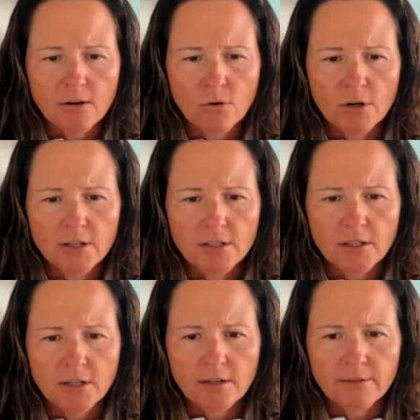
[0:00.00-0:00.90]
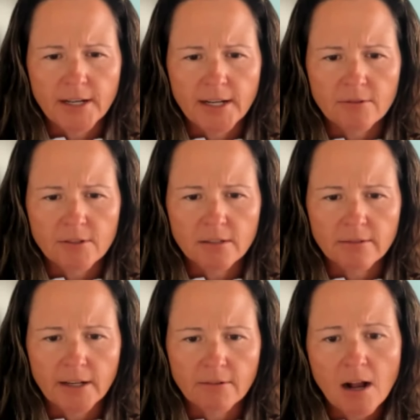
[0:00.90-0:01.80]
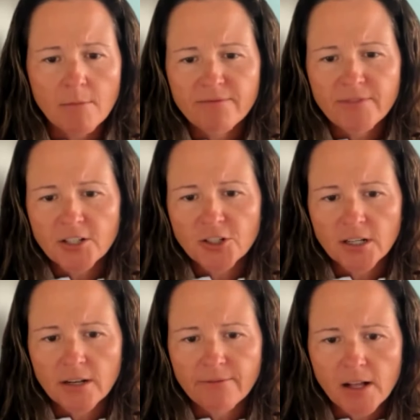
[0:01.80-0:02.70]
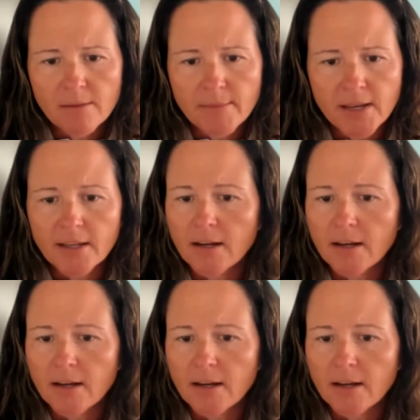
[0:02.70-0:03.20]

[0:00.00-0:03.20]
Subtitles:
CourtReserve announced a round robin feature in development.